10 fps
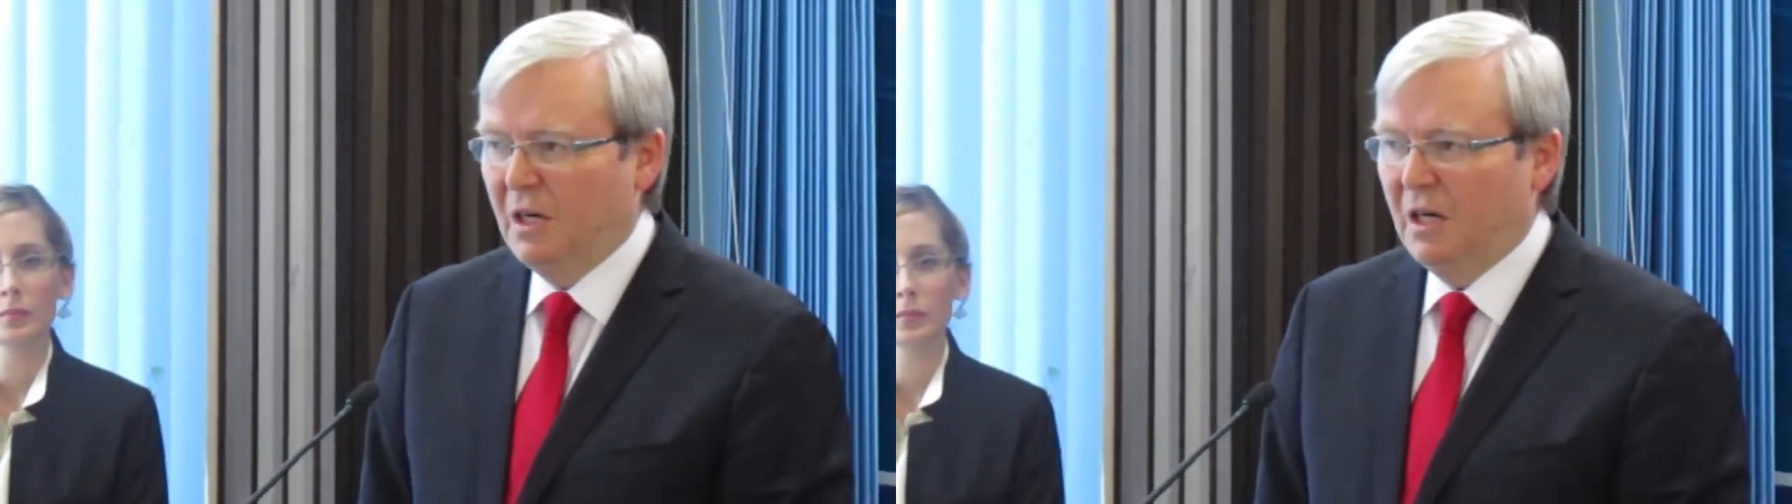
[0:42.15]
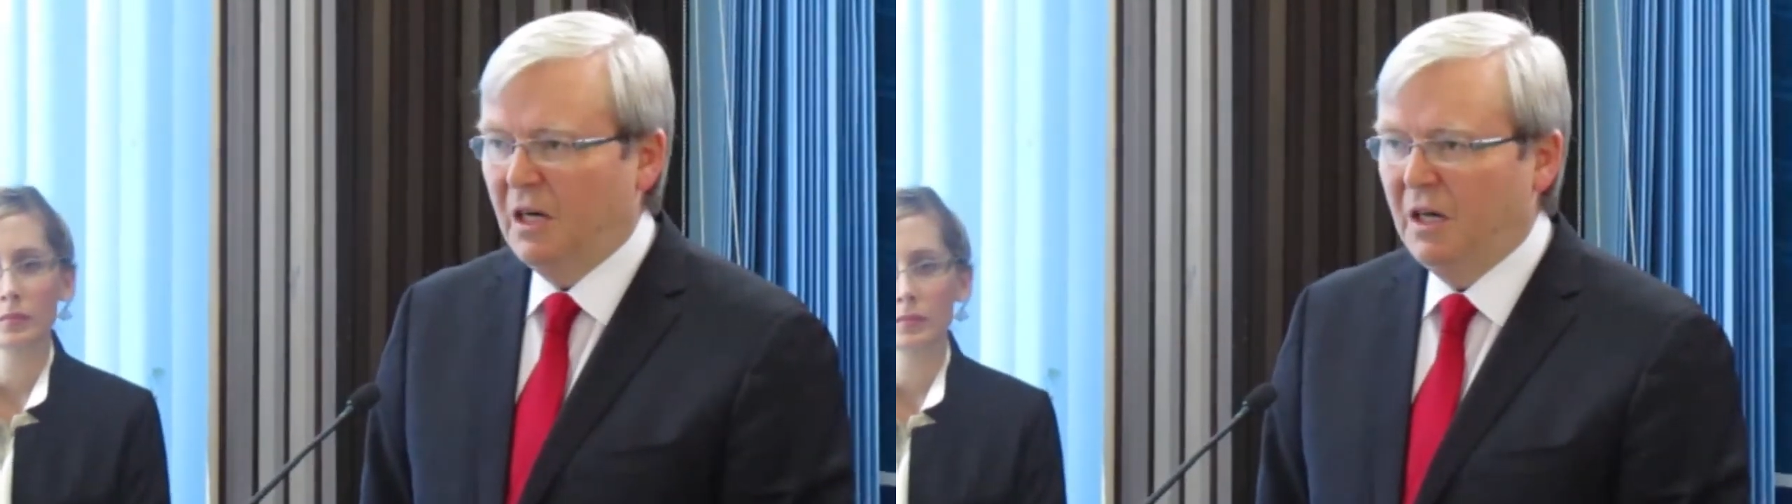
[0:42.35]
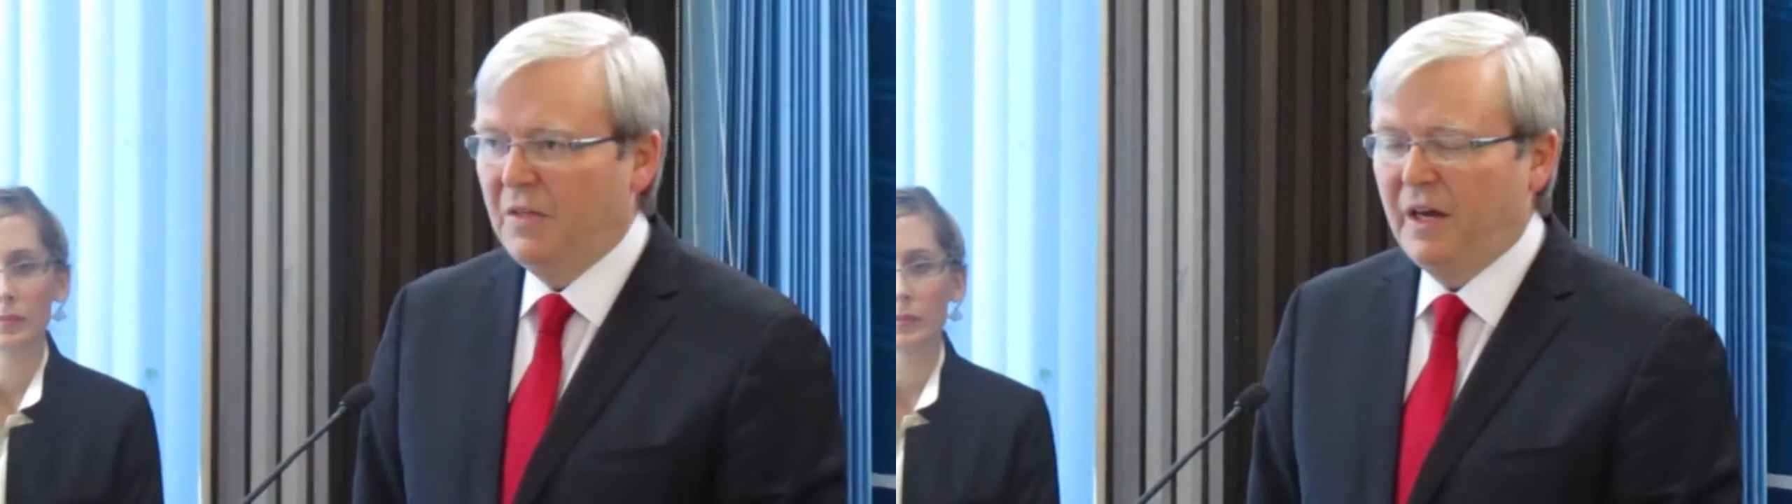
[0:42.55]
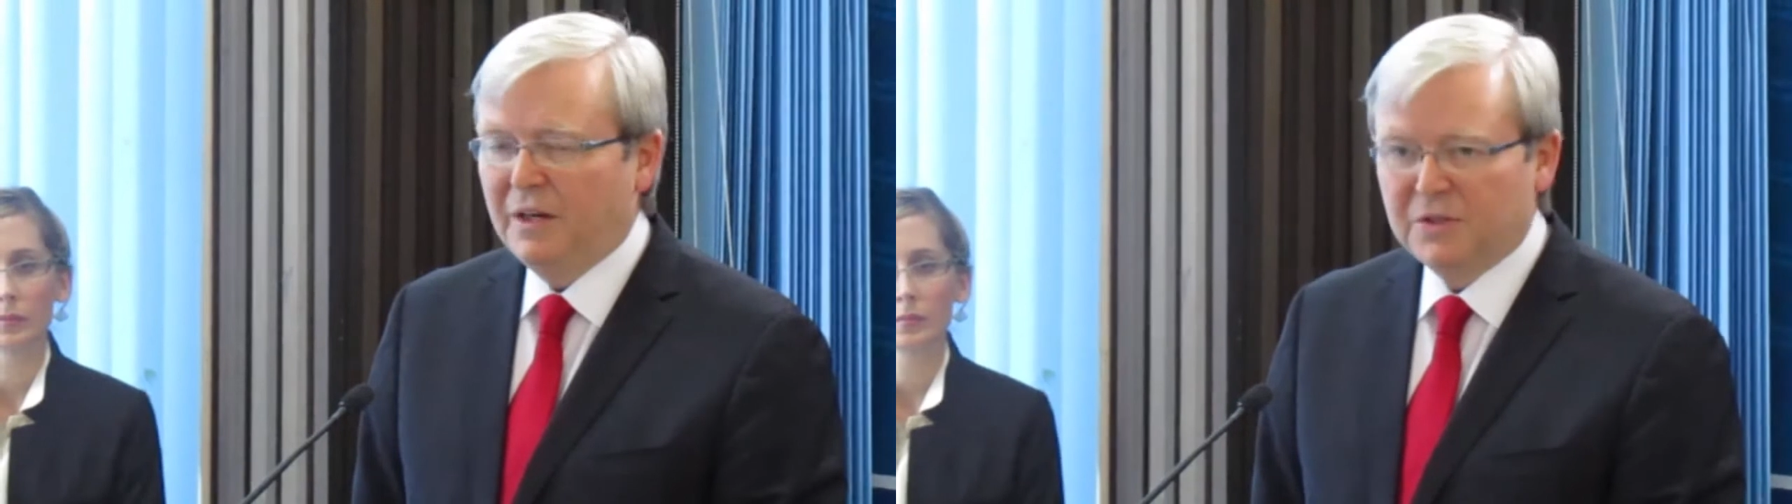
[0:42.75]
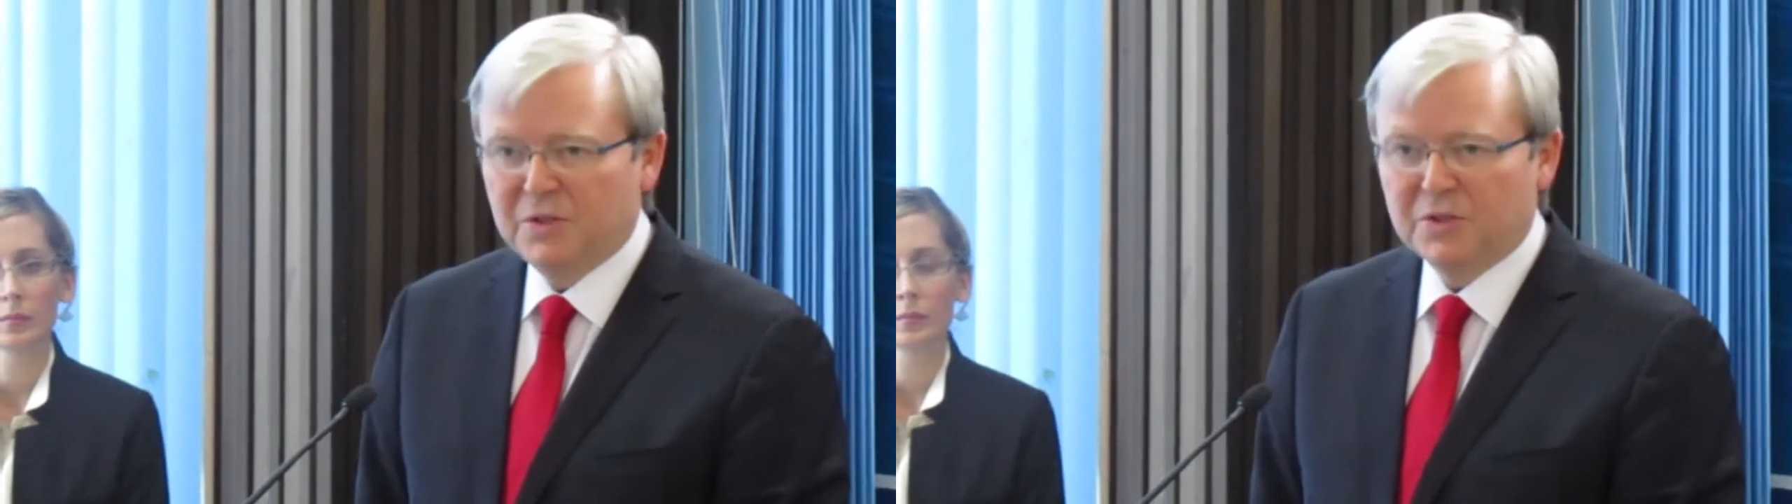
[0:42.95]

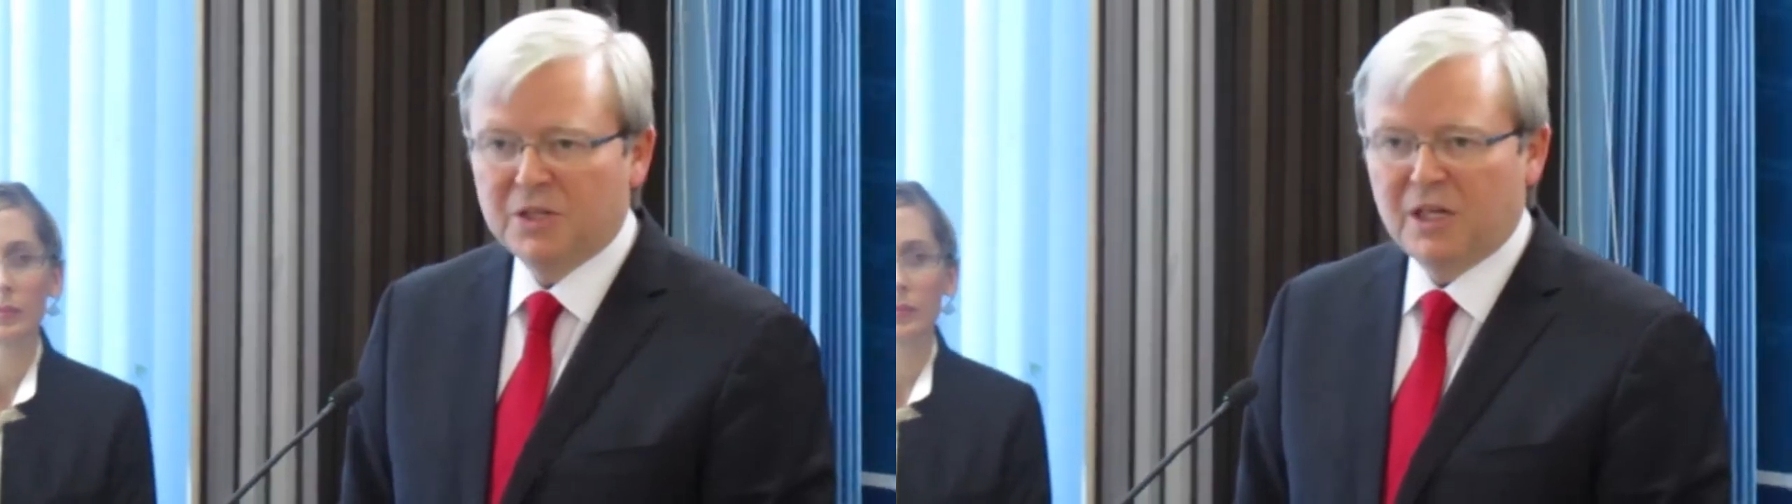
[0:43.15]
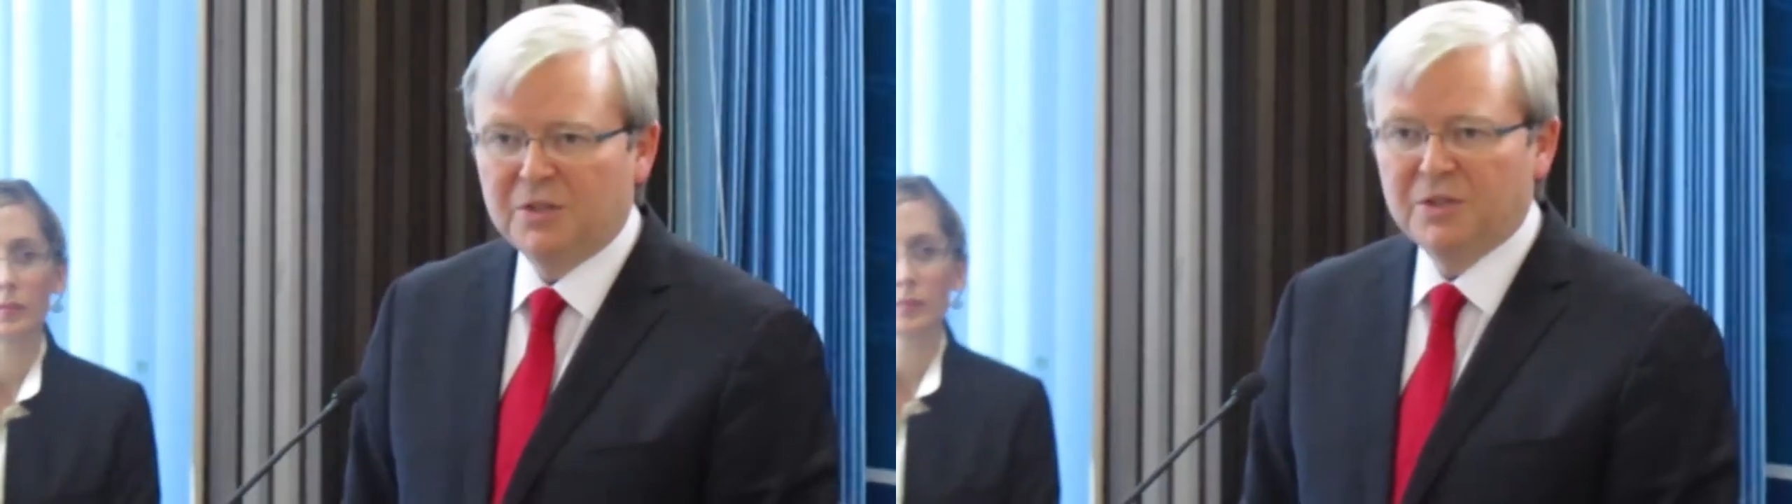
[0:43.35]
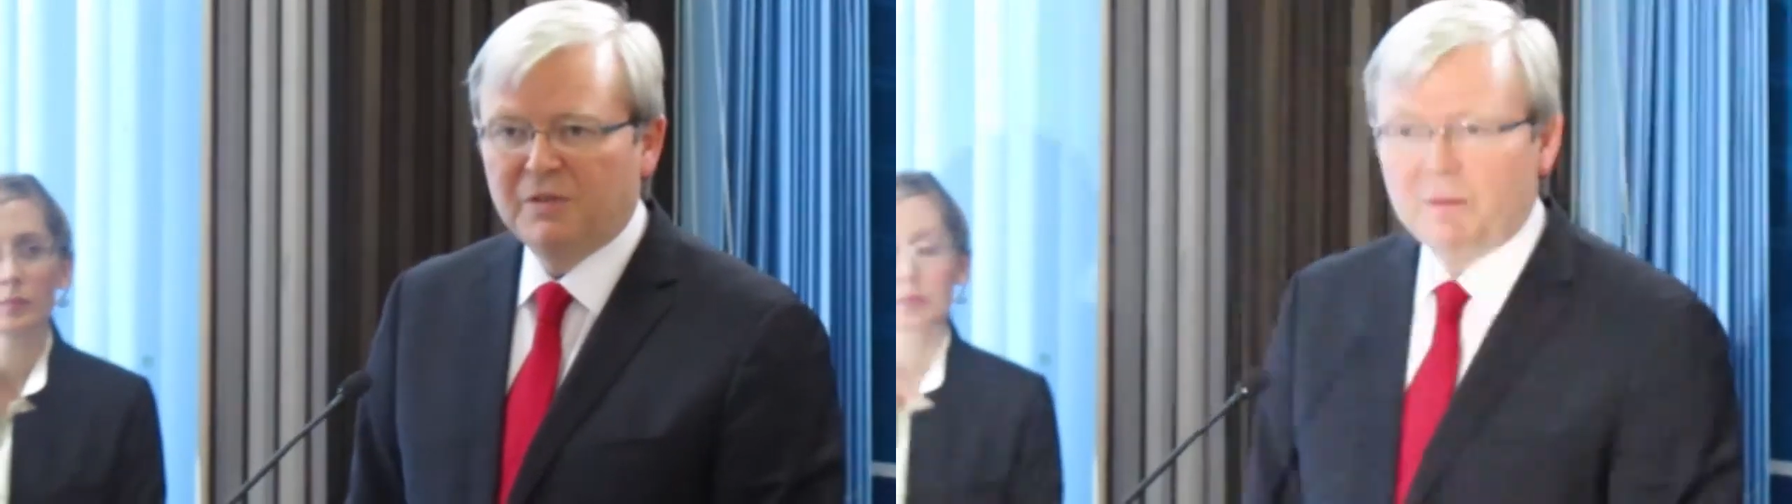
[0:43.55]
that is the challenge of